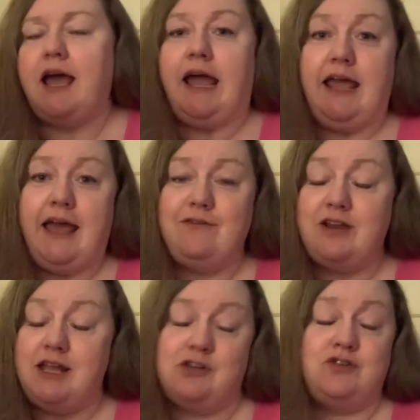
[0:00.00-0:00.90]
I
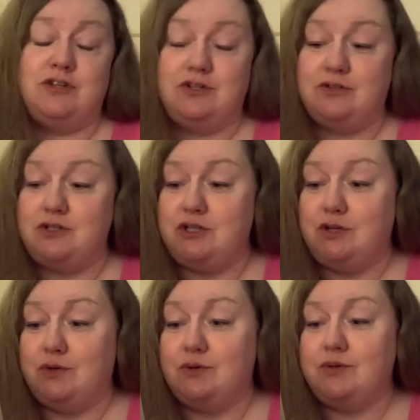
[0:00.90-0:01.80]
haven't introduced
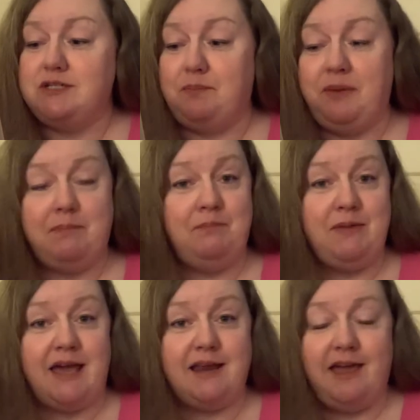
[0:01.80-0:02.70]
you to Pip
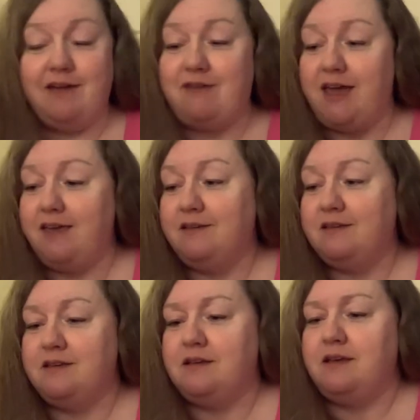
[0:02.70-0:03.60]
yet, have I?
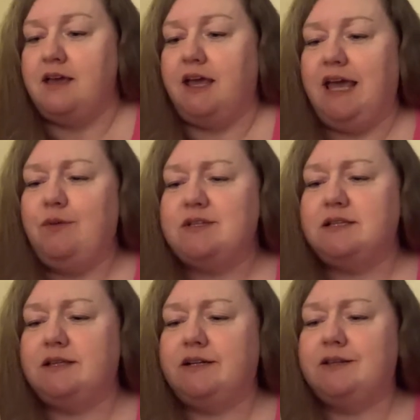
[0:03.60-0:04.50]
He was
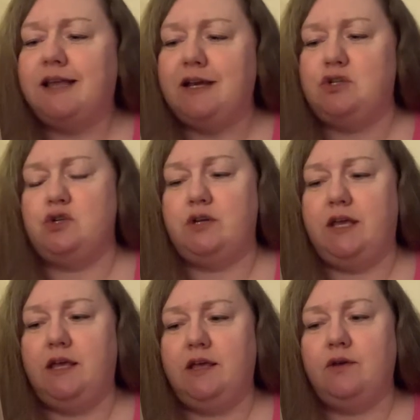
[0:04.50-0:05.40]
a little like
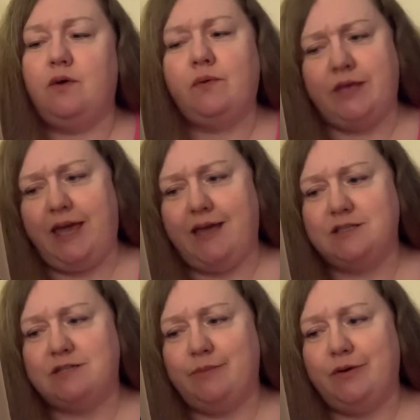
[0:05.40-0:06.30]
Judy, only
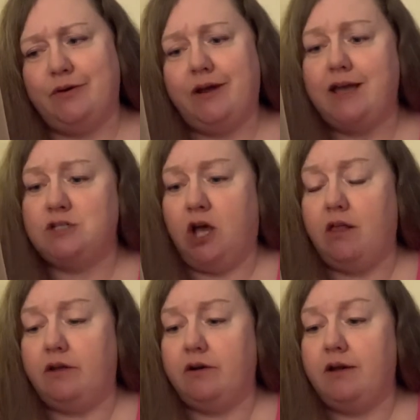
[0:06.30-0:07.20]
handsomer and
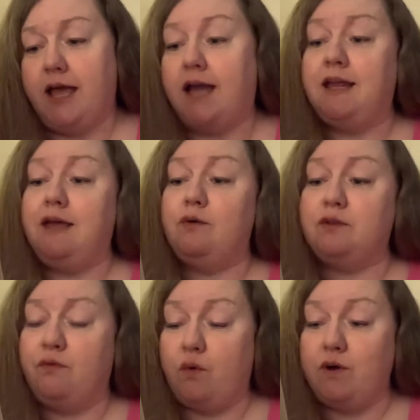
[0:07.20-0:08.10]
taller, and he was
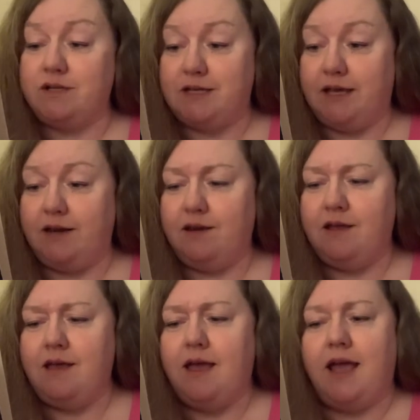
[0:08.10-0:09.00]
14
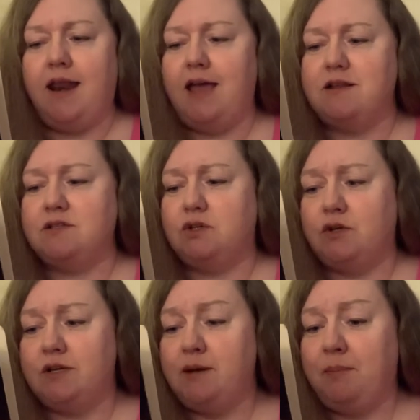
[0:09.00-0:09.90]
and had as
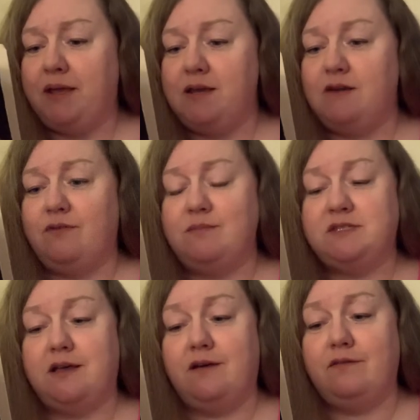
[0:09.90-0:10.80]
good an opinion of
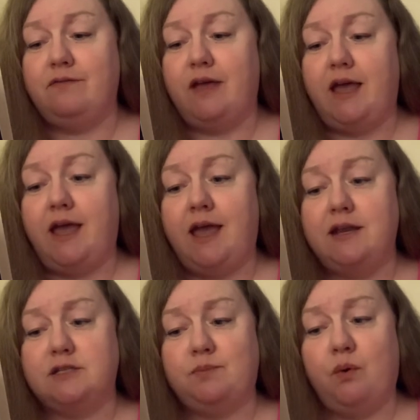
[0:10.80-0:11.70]
himself and
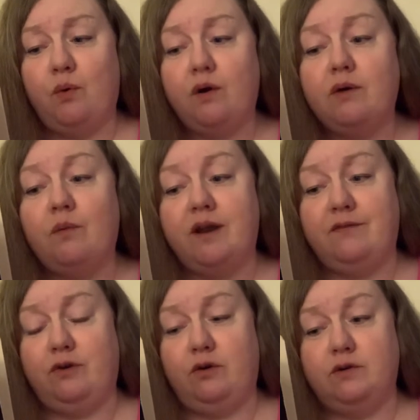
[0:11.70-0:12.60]
as poor a one
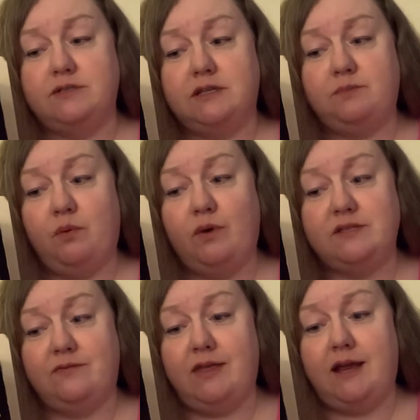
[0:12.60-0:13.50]
of girls as boys
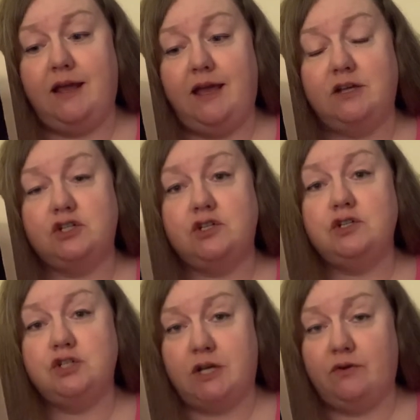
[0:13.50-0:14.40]
of that age
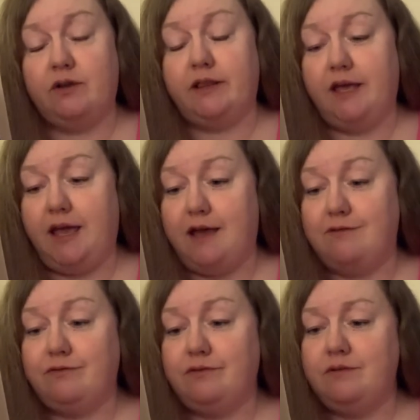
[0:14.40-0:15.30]
generally have.